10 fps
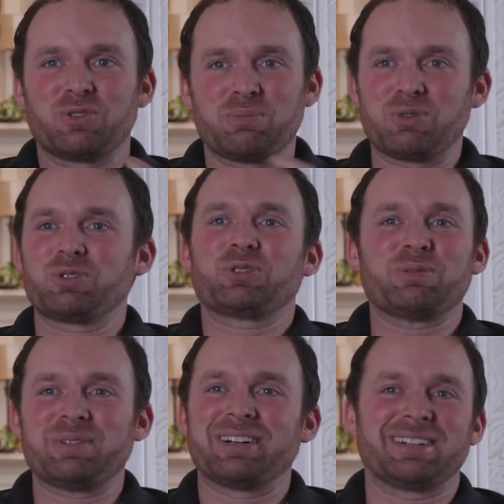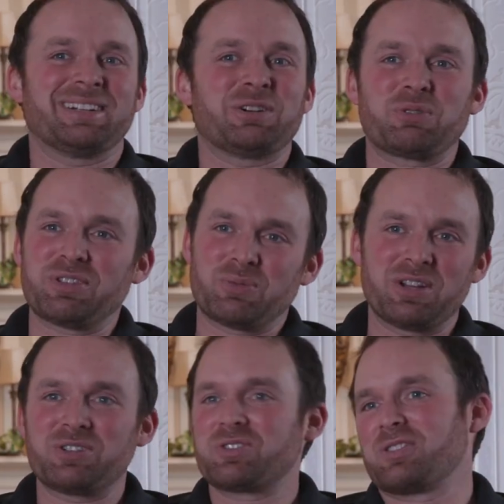so emotional about it. And here, one of the
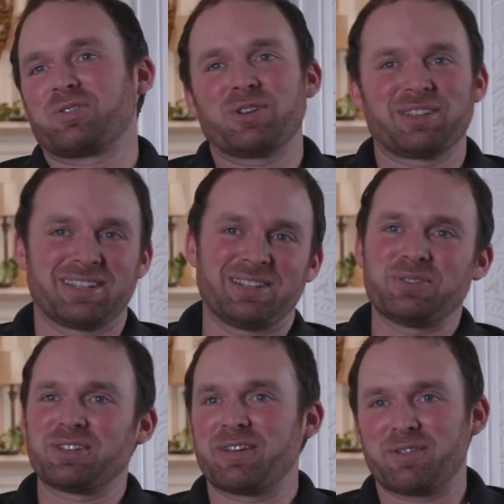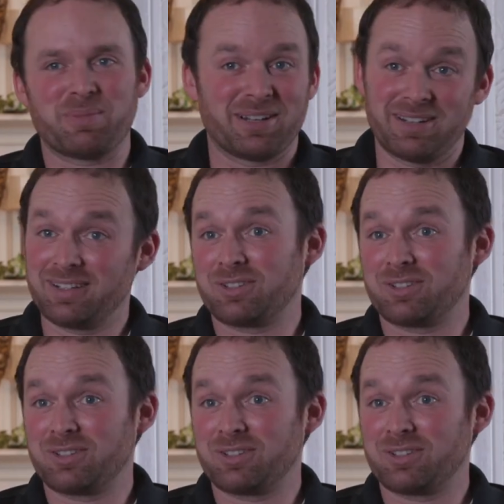waitresses felt like he was having a bad day,